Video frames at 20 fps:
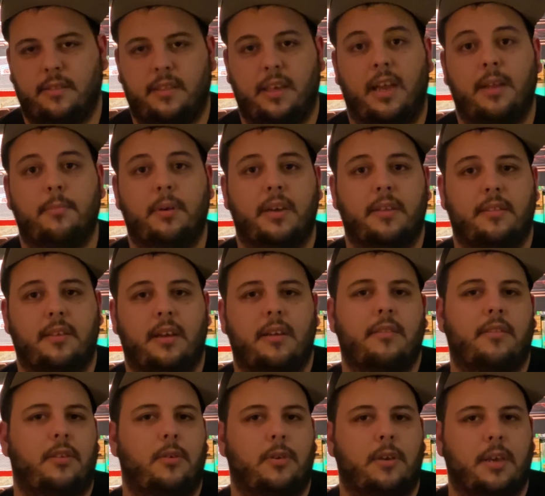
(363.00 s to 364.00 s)
side-by-side,
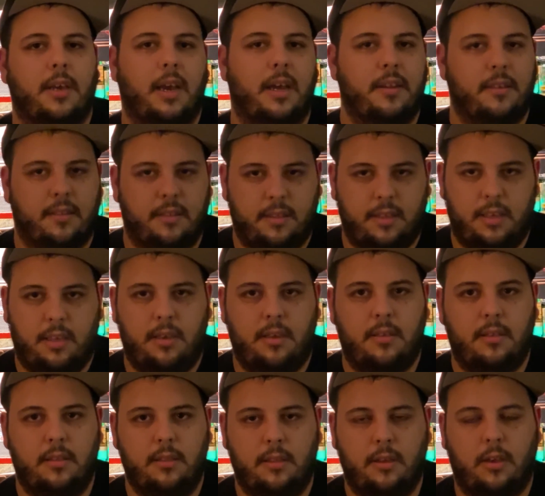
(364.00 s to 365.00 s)
so you can kind of
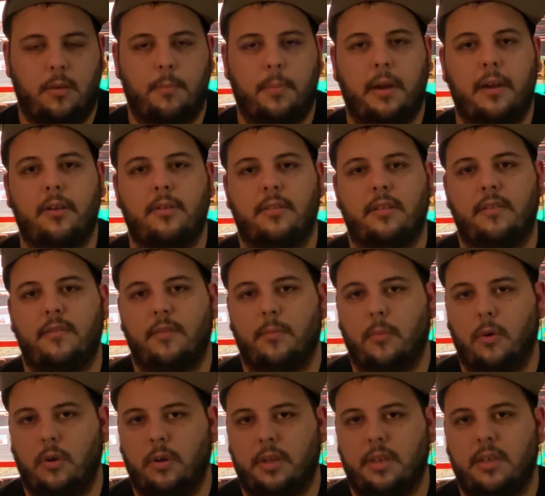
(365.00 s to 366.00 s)
see the comparison of the
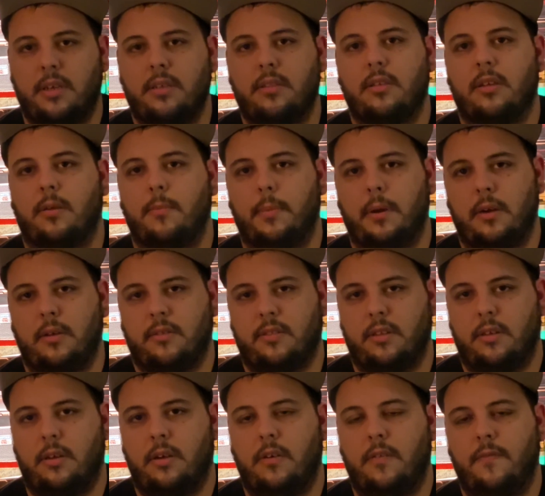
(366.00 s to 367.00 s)
marketing, the
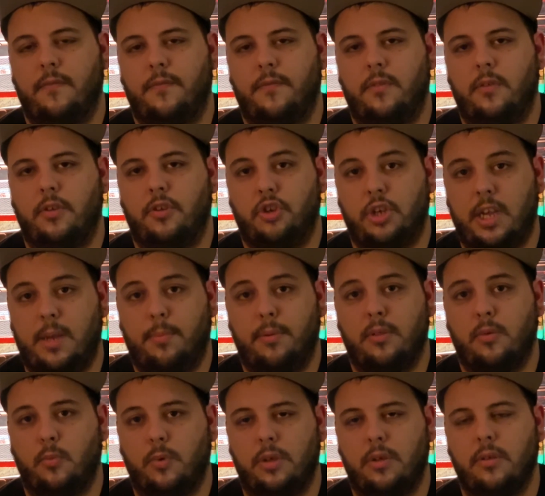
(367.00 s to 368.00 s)
comparison of the shape of
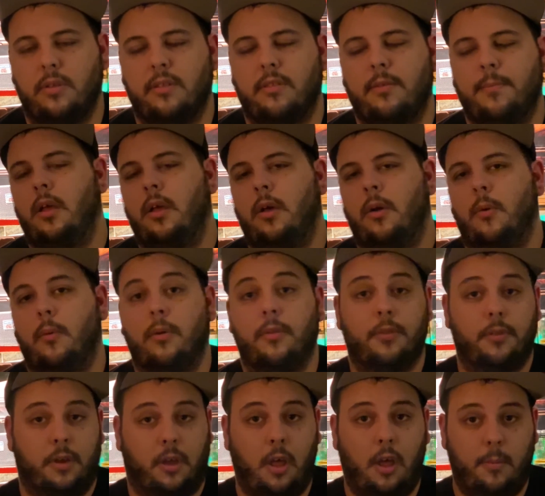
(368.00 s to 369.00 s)
the wheels. Well,
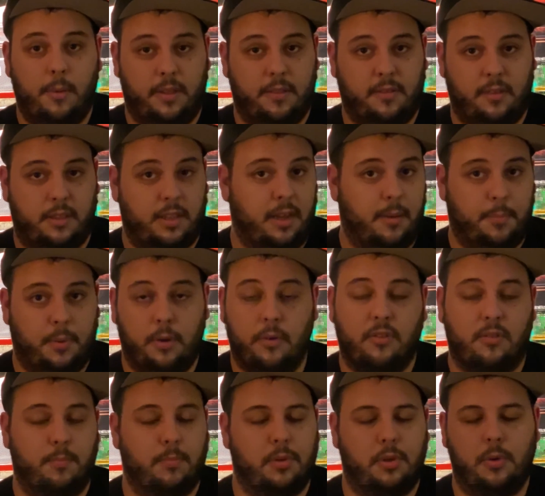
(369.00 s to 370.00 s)
the comments on that
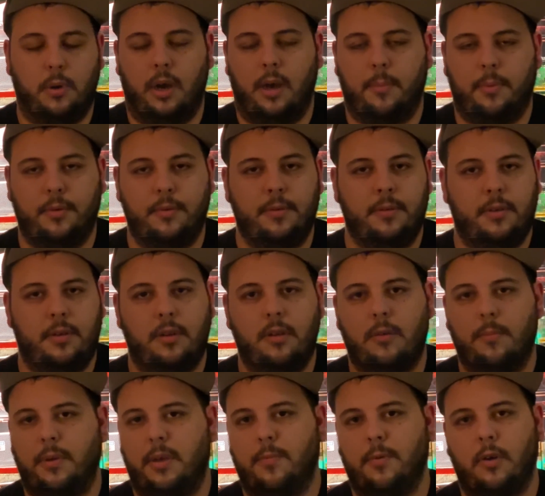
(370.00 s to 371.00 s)
post blew up. You know,
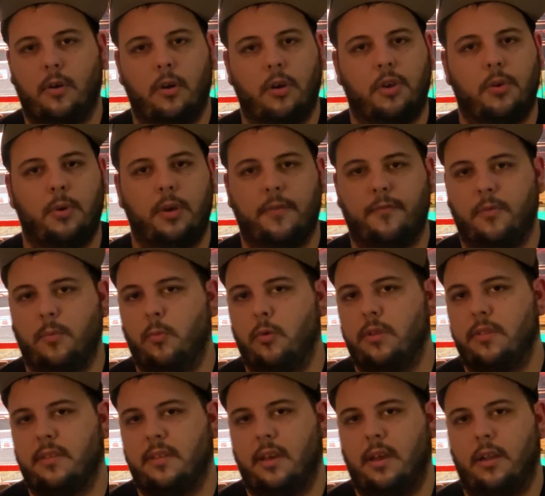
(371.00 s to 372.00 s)
people arguing from
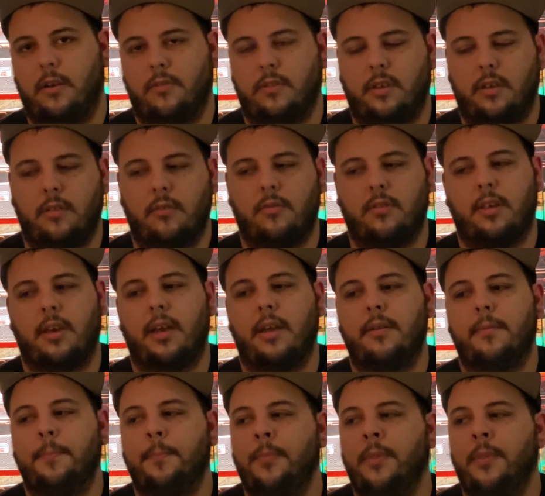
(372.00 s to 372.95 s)
one side or the other side.